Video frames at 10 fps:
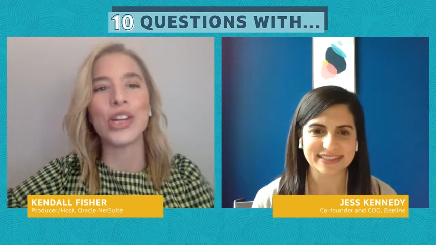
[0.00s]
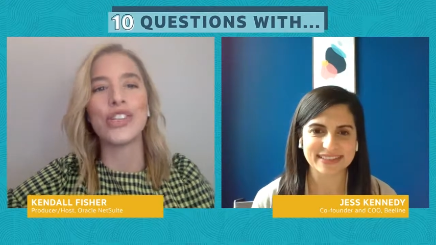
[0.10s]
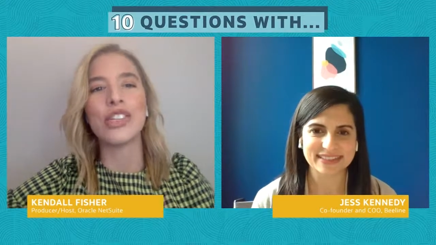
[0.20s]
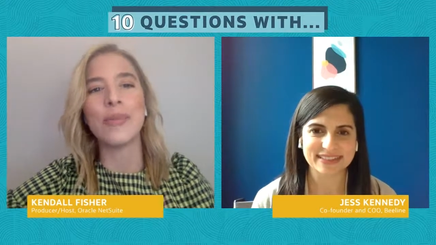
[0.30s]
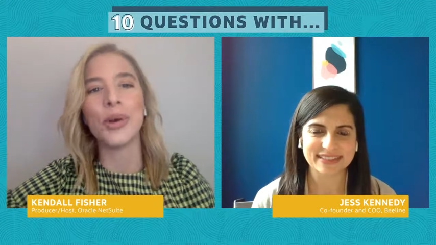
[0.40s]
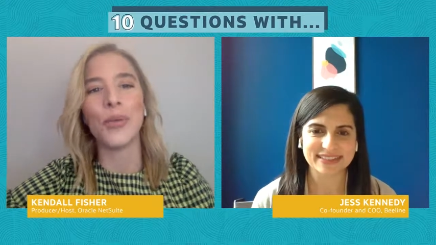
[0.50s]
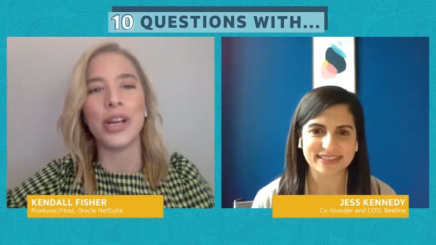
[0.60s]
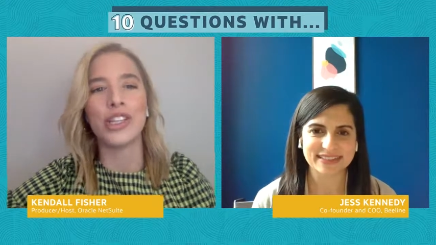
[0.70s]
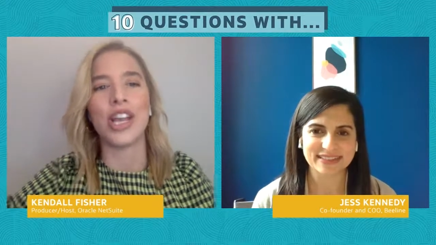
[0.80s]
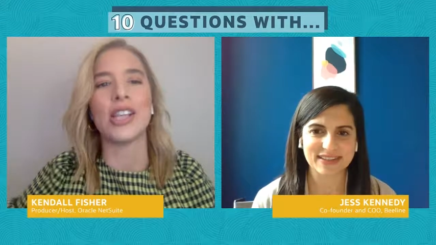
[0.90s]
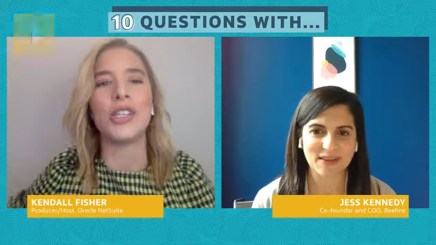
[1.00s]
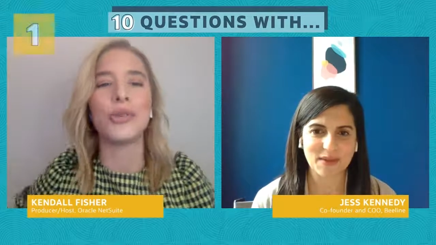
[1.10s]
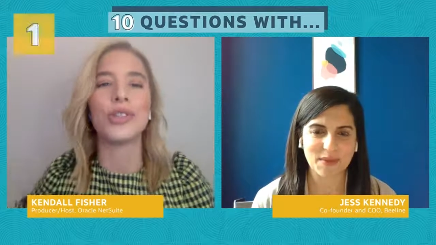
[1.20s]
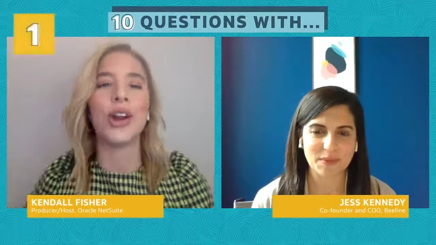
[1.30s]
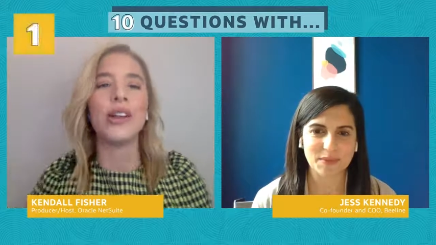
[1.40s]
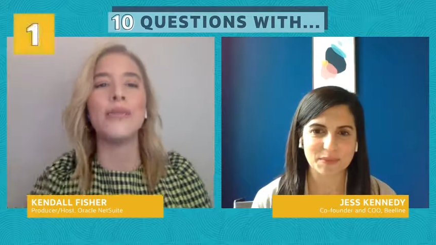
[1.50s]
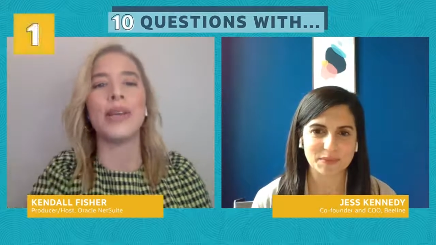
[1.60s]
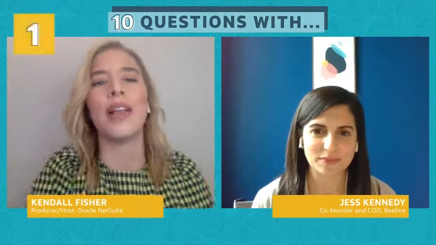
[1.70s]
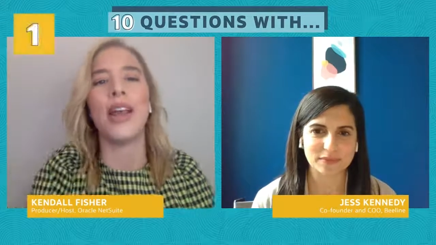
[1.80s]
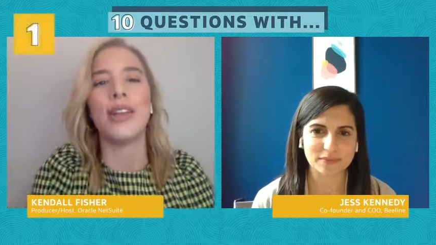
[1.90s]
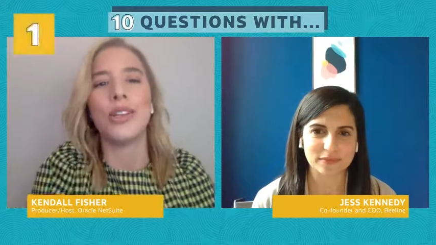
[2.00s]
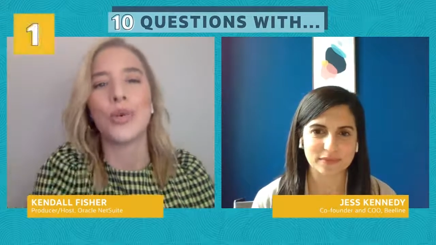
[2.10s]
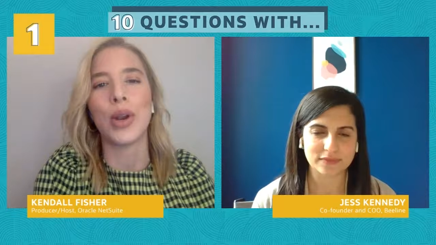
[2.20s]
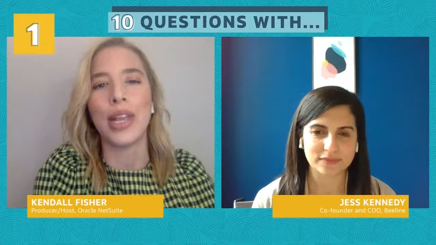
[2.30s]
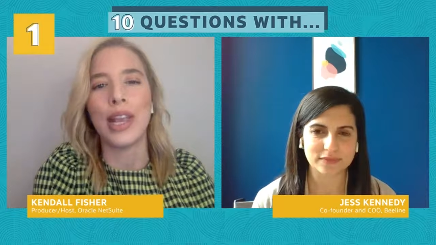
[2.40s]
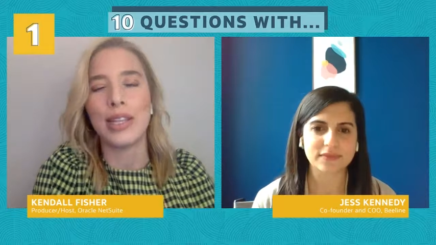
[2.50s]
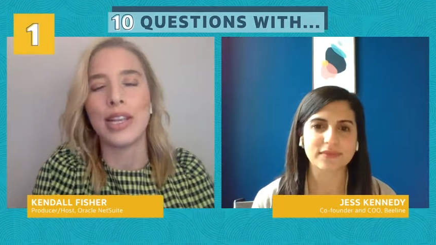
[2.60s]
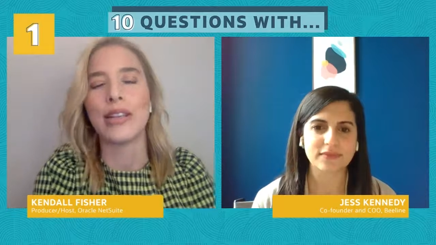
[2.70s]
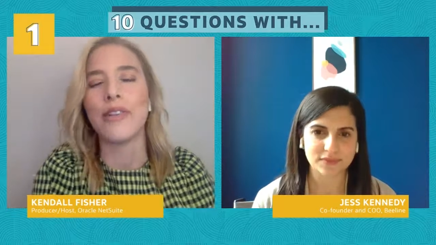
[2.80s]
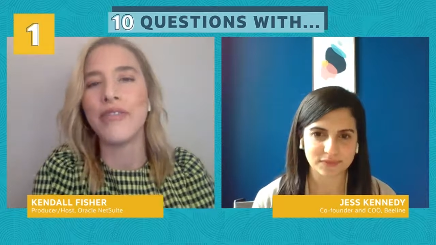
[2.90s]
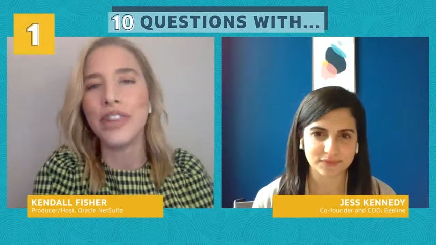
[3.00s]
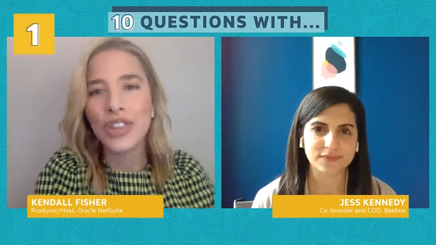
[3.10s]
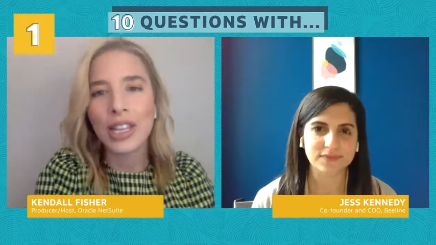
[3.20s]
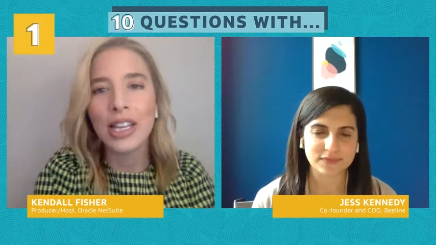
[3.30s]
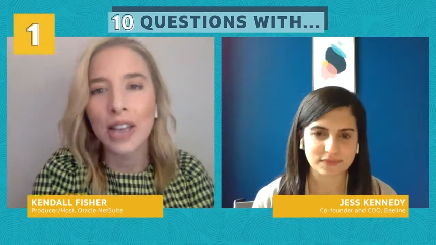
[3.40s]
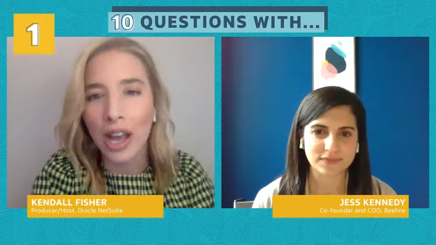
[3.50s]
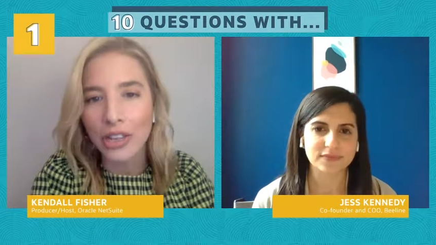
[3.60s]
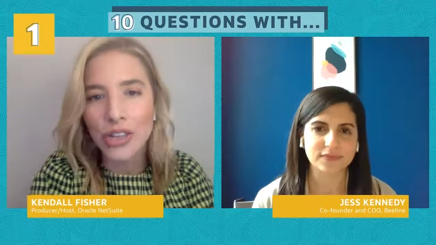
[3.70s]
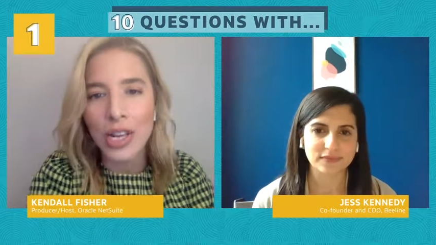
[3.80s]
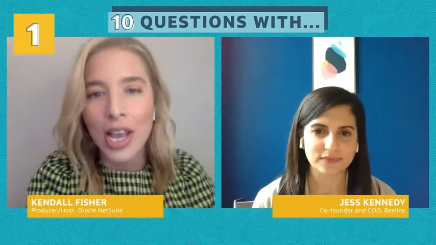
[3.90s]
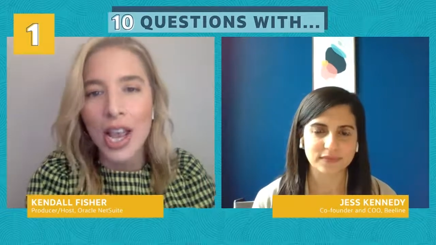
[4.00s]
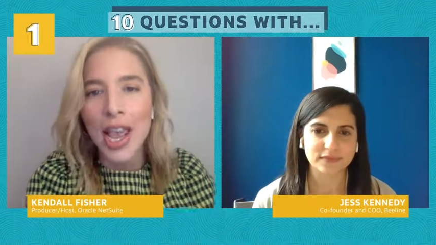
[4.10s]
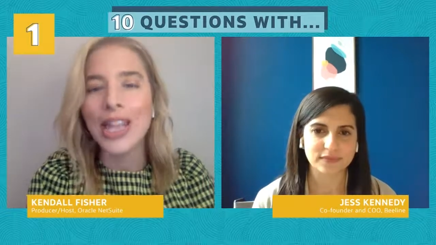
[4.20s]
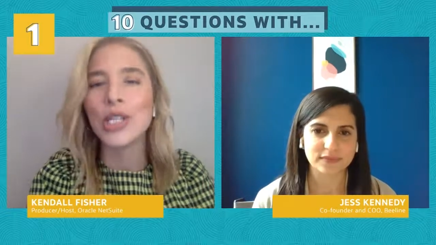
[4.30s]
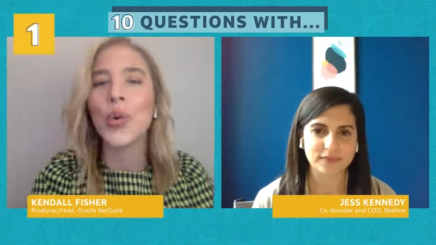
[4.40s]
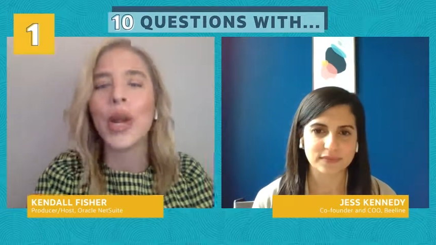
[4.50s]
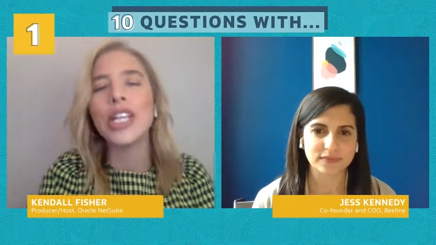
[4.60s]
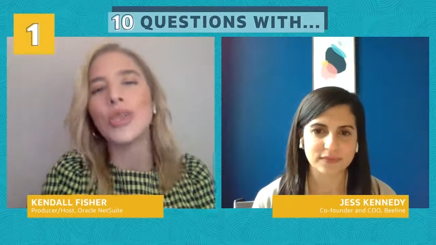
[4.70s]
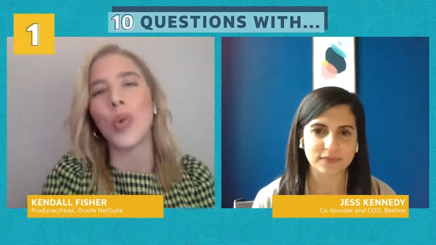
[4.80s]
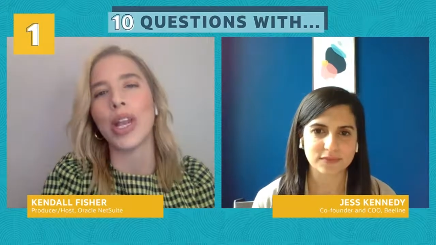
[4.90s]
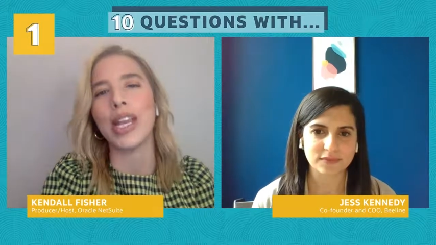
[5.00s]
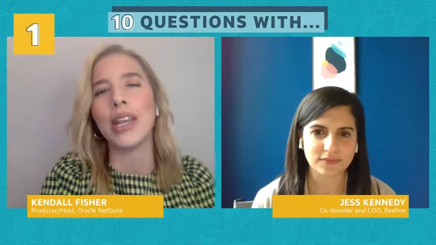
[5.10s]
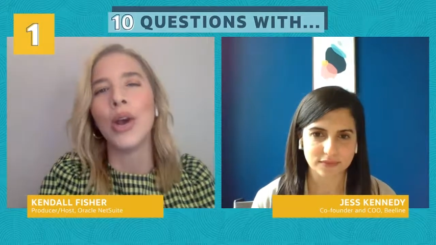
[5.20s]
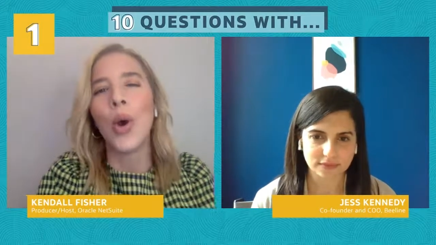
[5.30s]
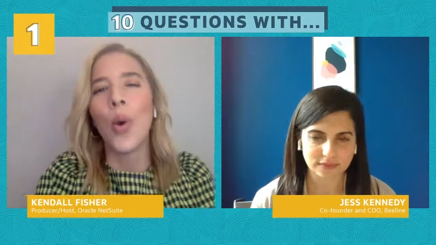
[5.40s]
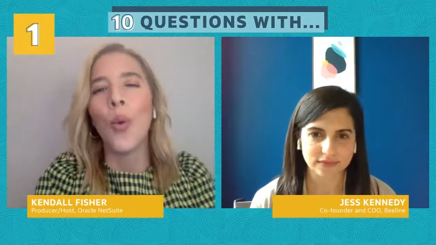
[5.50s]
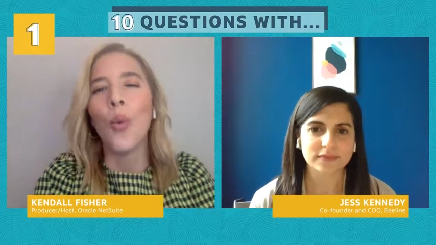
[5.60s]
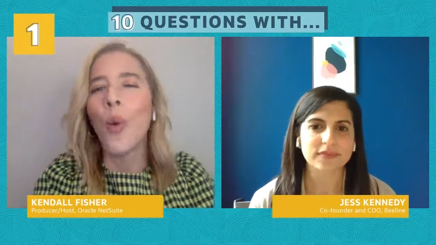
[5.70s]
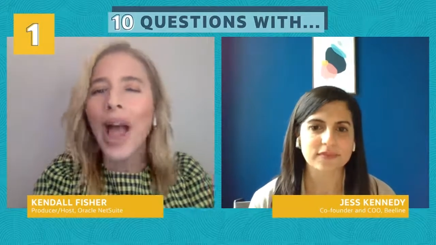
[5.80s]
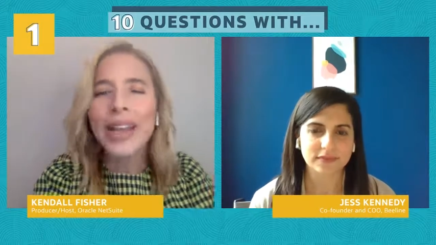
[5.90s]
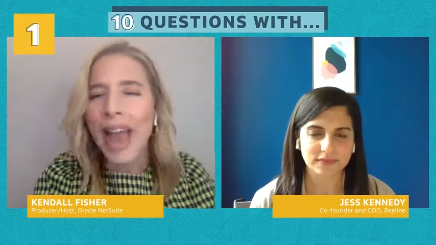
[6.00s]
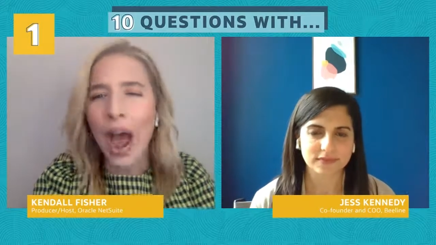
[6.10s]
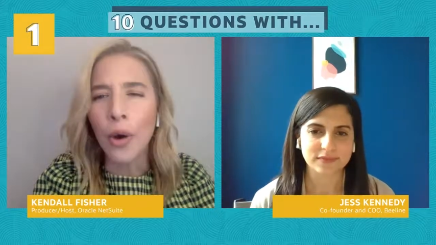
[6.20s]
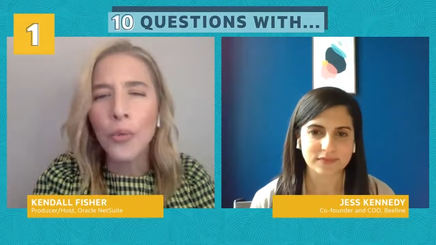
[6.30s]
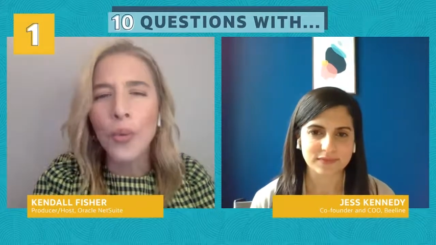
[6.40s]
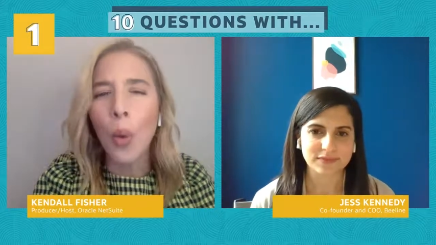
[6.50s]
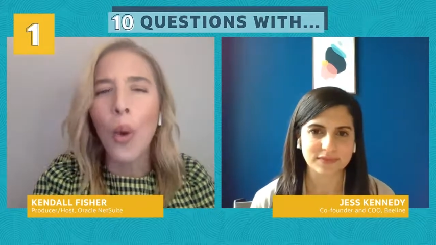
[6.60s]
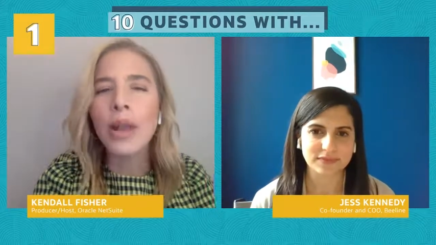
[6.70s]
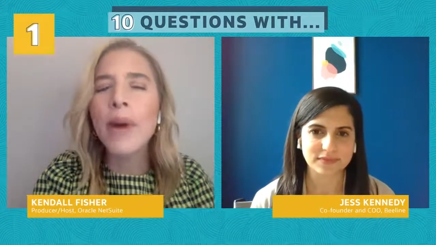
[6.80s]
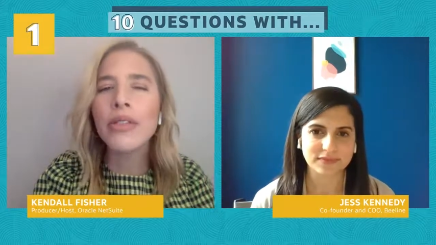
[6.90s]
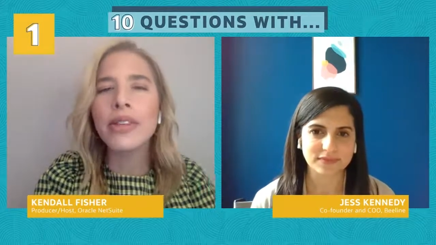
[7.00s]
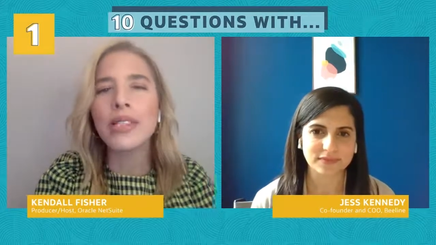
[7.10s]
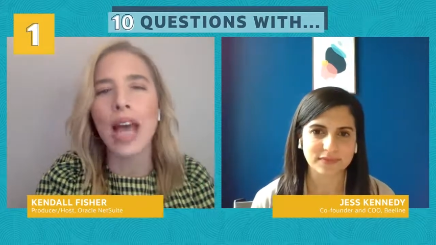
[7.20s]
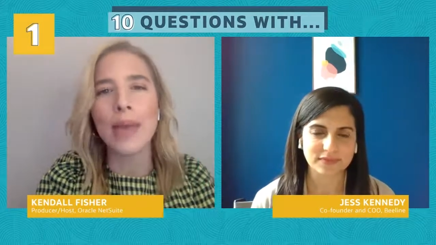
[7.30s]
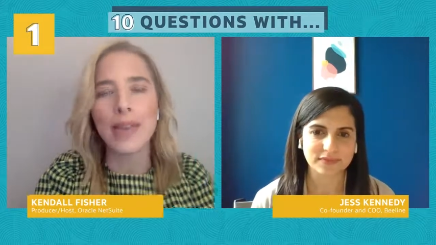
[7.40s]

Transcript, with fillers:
Speaker 1: Question number one, Jess, you started Beeline in twenty eighteen and officially launched in twenty twenty. Why now? What about this